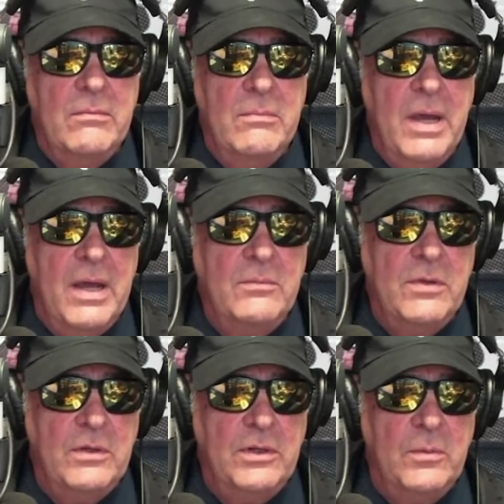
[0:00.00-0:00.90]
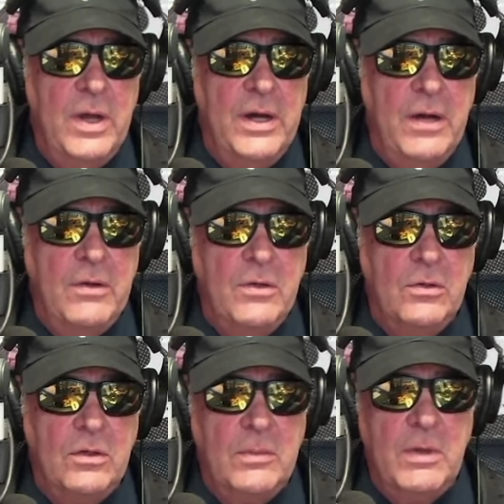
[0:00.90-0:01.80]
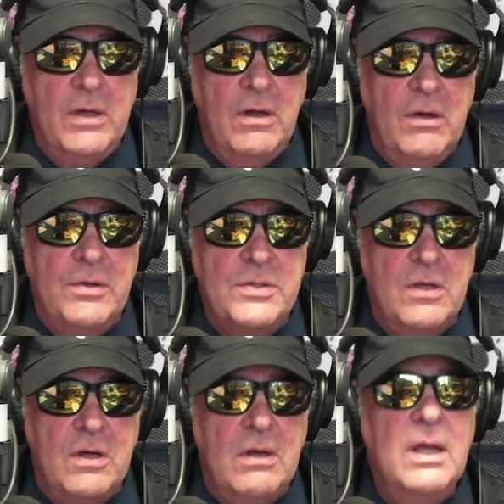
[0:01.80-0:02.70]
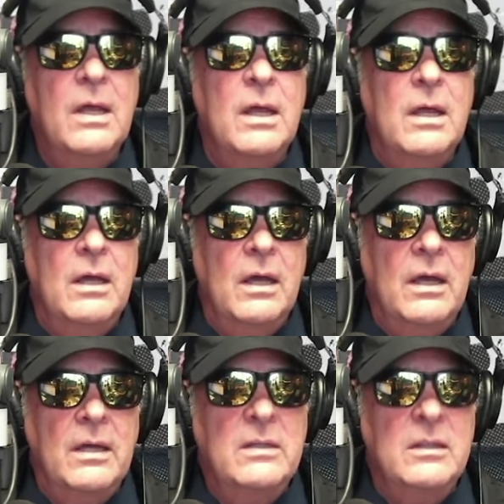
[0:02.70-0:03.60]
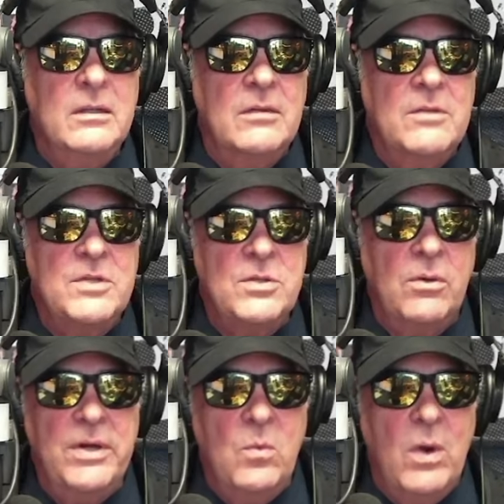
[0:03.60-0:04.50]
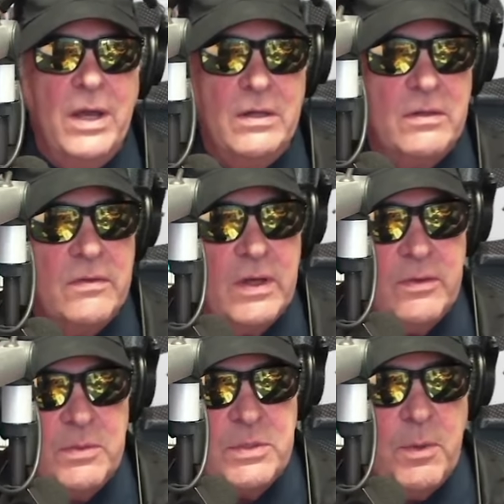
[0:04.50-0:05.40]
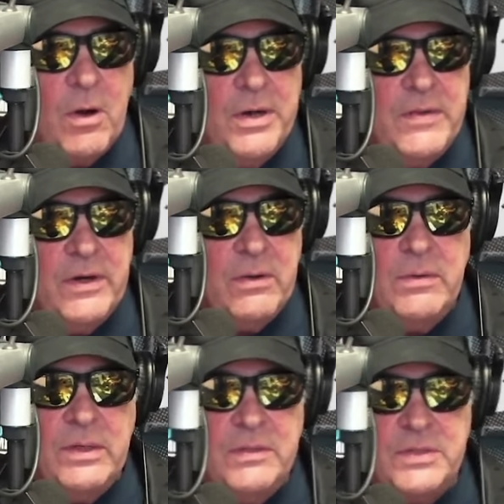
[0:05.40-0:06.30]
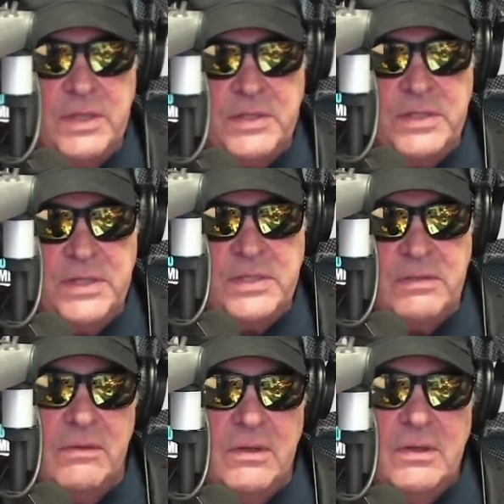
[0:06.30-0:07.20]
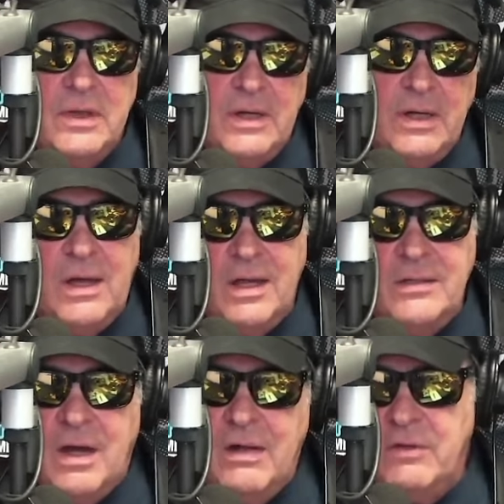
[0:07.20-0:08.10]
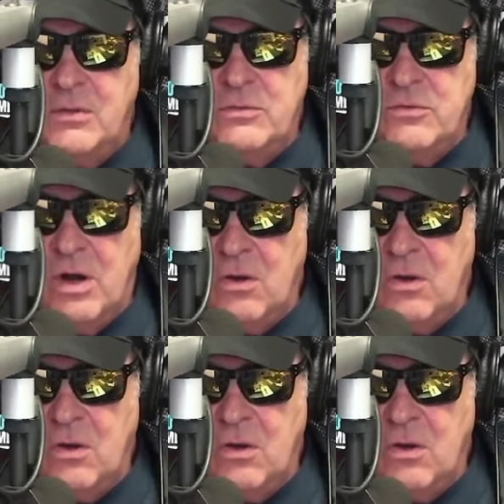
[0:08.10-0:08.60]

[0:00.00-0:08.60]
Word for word: man with a little red-haired girl that my daughter saw. And the story went that there was a party there in the 60s, and a guy died of a drug